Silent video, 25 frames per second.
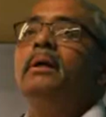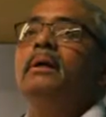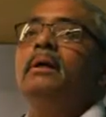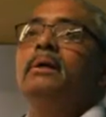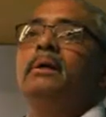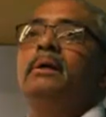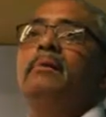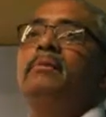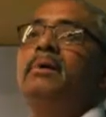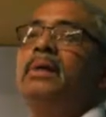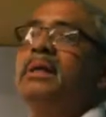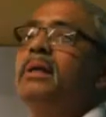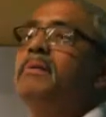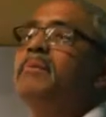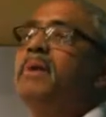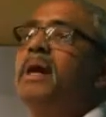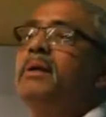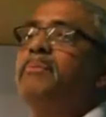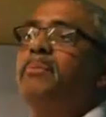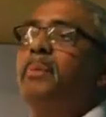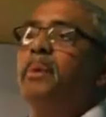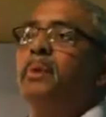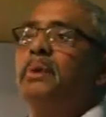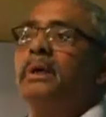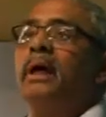Sri
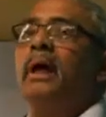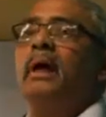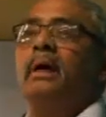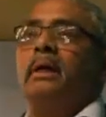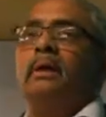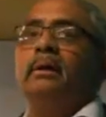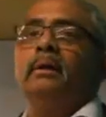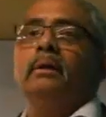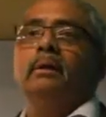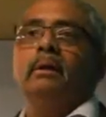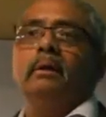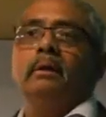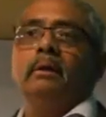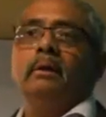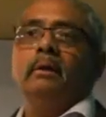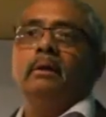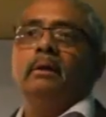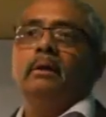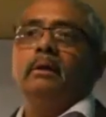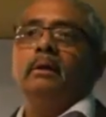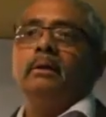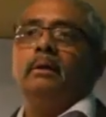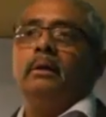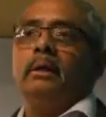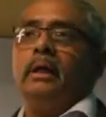Vijaybai Poddar,
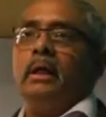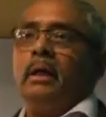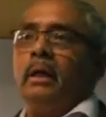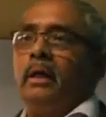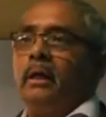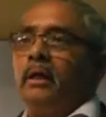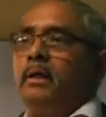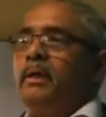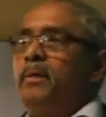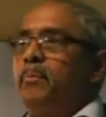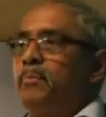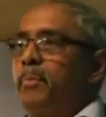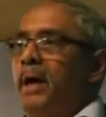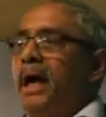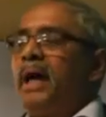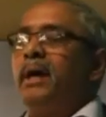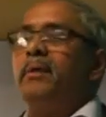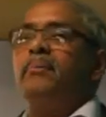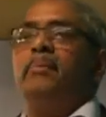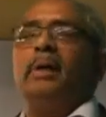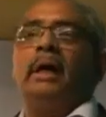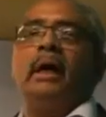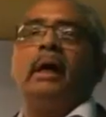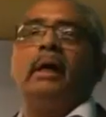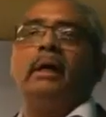the
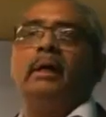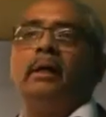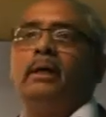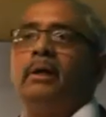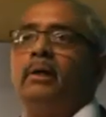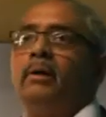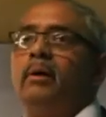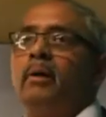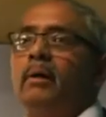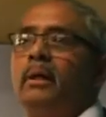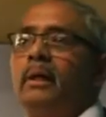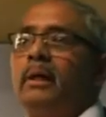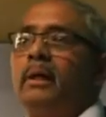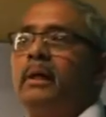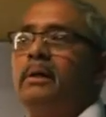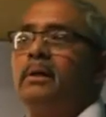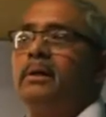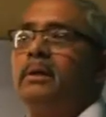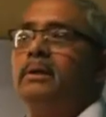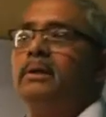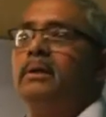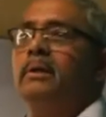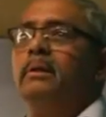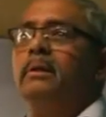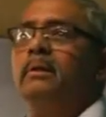man behind the
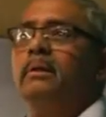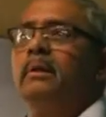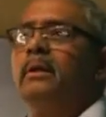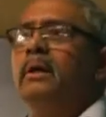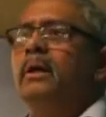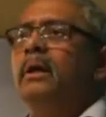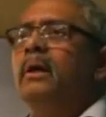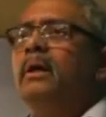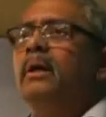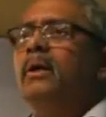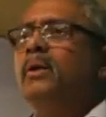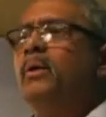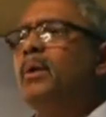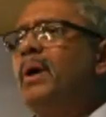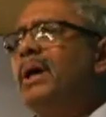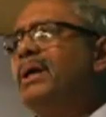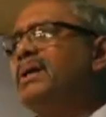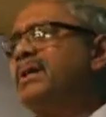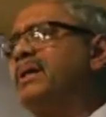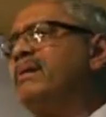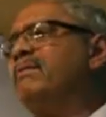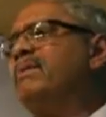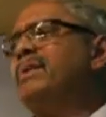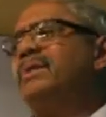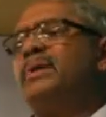organization, who
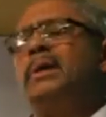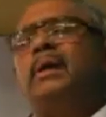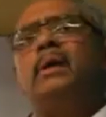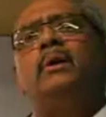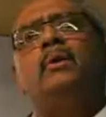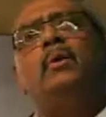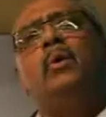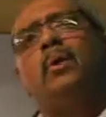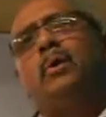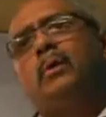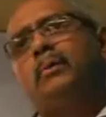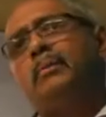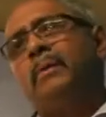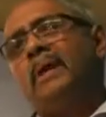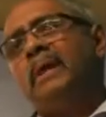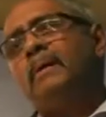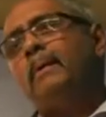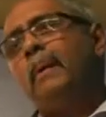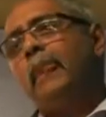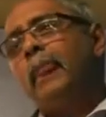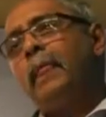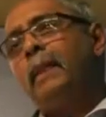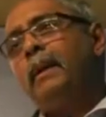has never said no to me.